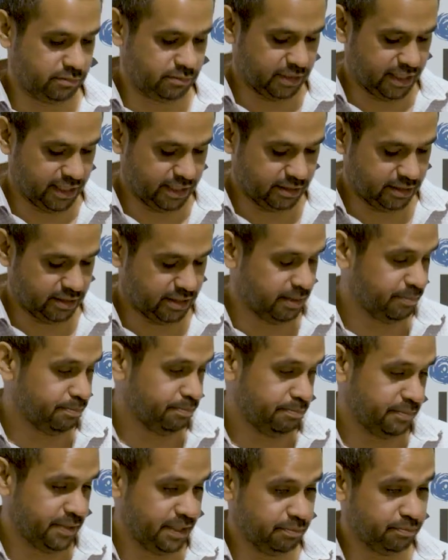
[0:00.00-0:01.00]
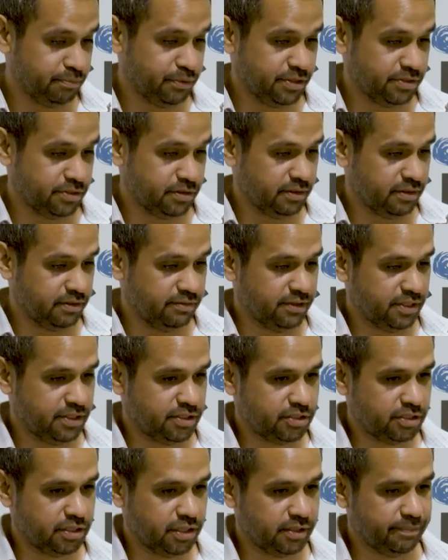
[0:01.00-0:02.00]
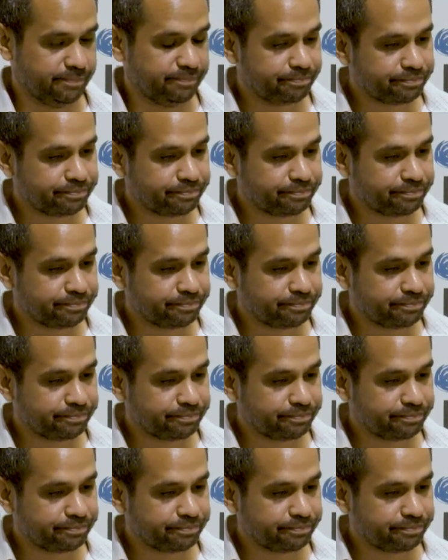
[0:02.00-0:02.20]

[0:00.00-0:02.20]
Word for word: ended up in prison eventually.